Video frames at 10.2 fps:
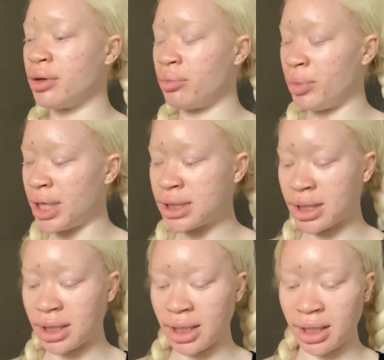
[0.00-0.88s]

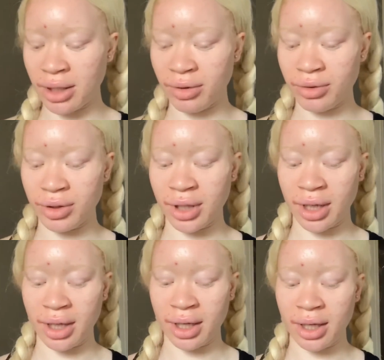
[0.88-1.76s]
Basically,
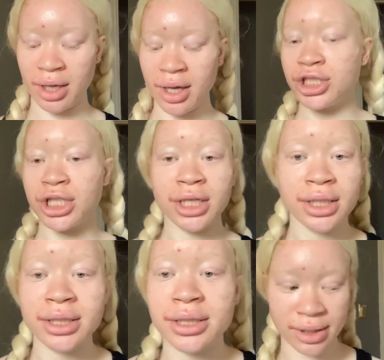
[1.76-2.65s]
the
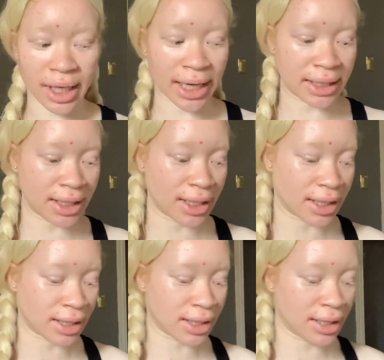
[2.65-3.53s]
genius
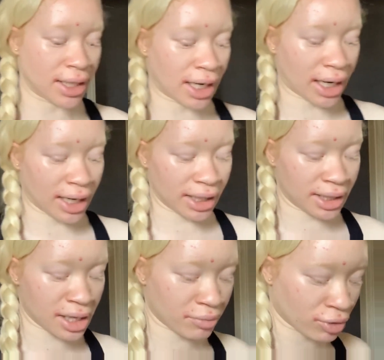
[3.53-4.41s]
idea that I
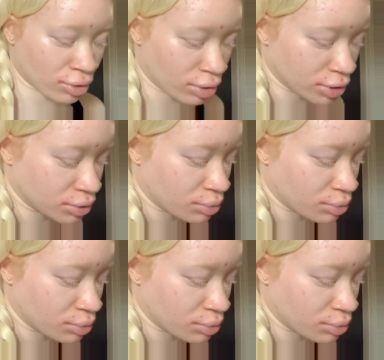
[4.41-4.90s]
came across